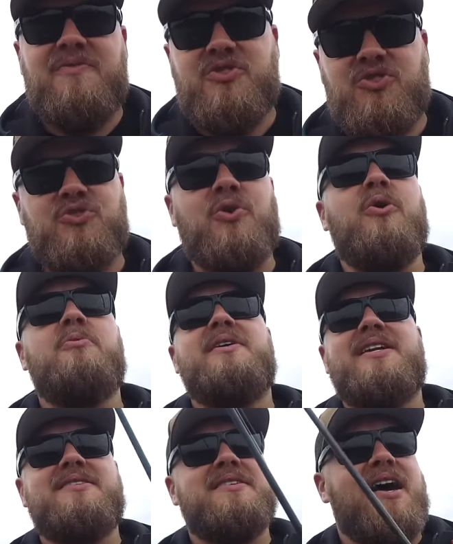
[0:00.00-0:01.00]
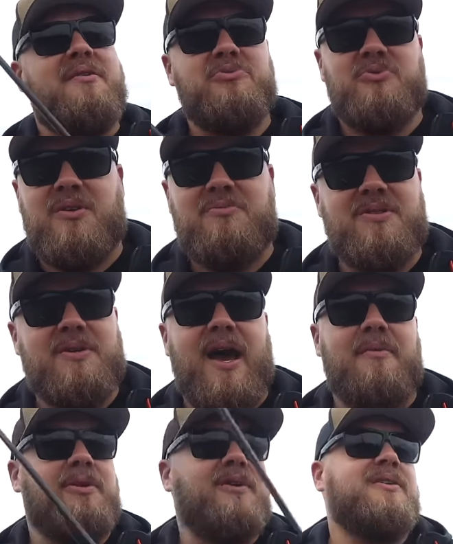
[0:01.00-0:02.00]
So many times when I'm
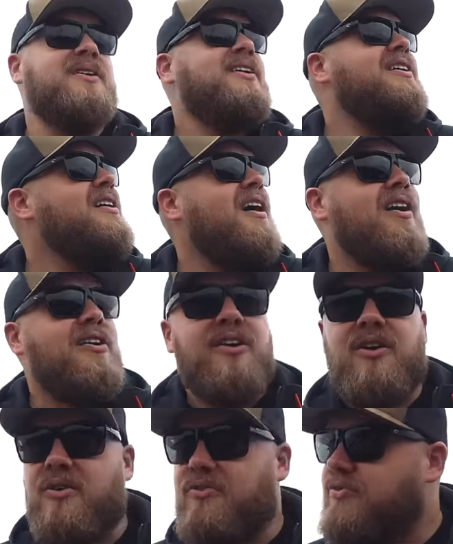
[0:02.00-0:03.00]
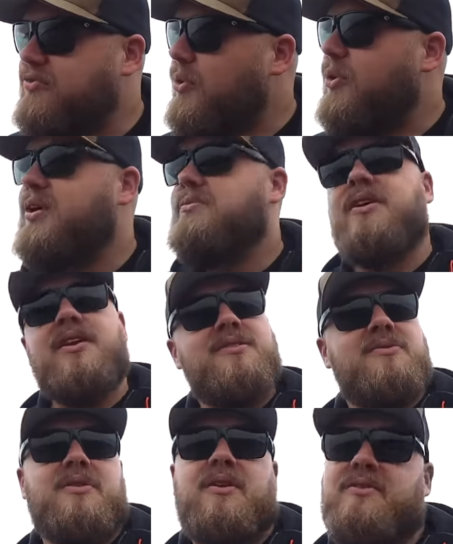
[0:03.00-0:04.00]
snapping, I'll go 40
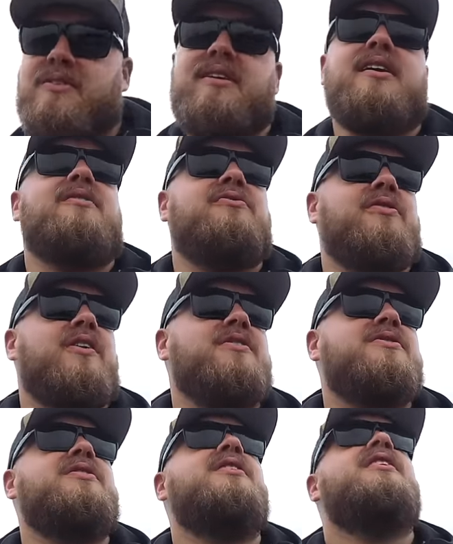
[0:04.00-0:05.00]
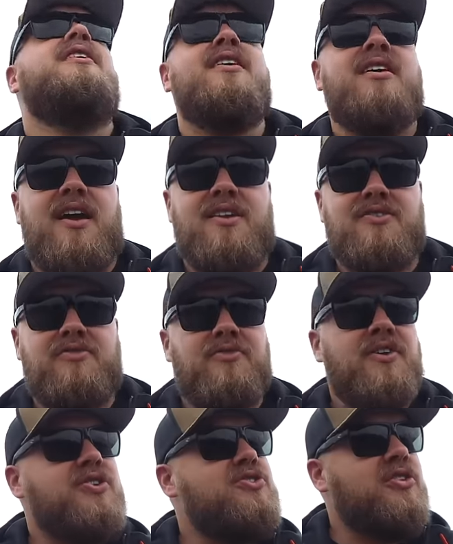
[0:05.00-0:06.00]
minutes without seeing a fish, catch a
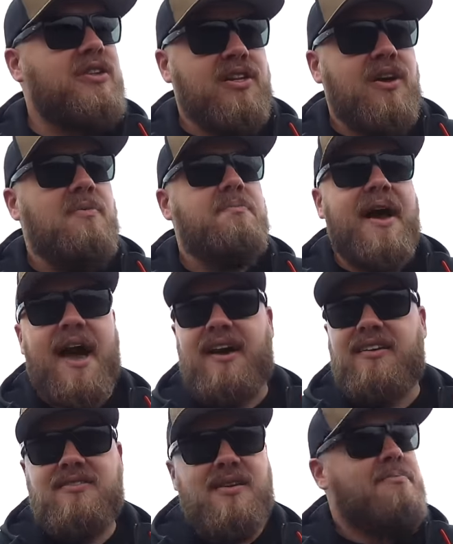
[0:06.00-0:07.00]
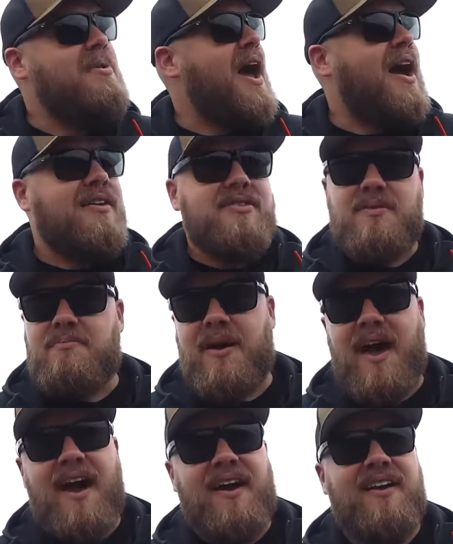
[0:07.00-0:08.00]
fish, and then go back to back to
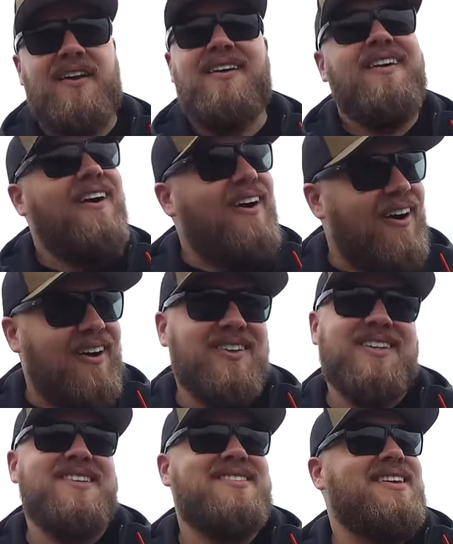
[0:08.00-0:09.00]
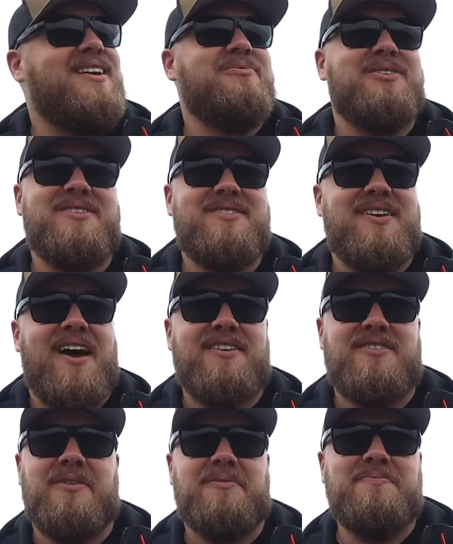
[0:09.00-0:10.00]
back, all in the same little
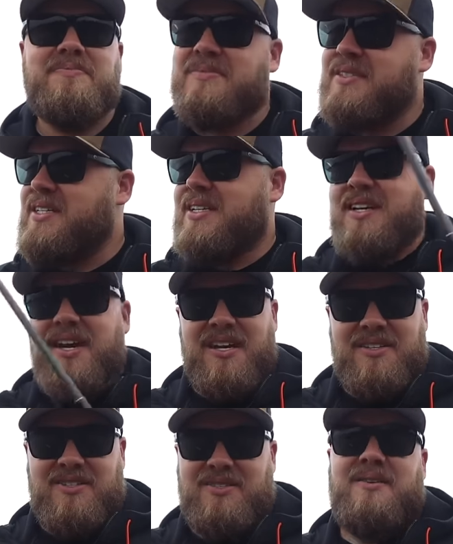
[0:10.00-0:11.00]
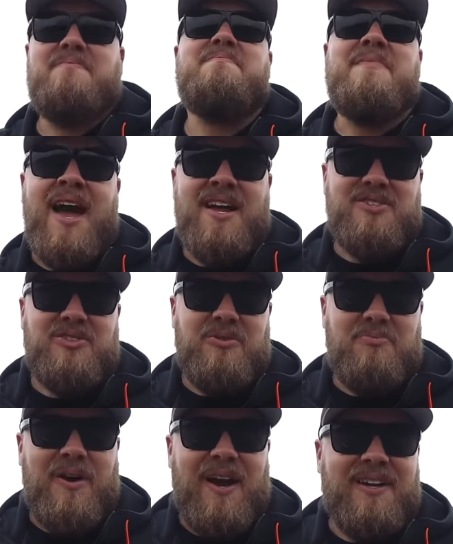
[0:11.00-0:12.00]
section. And it's just a
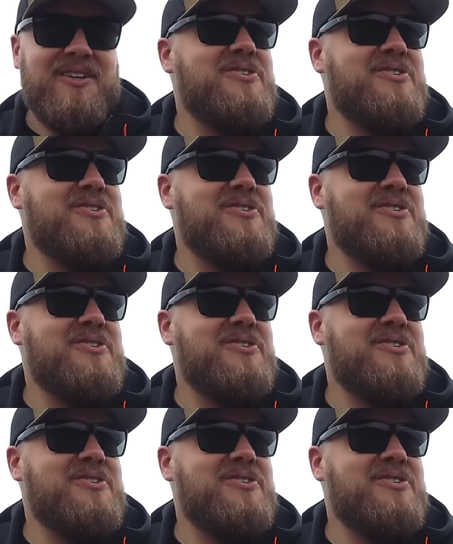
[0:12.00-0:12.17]
magical bite.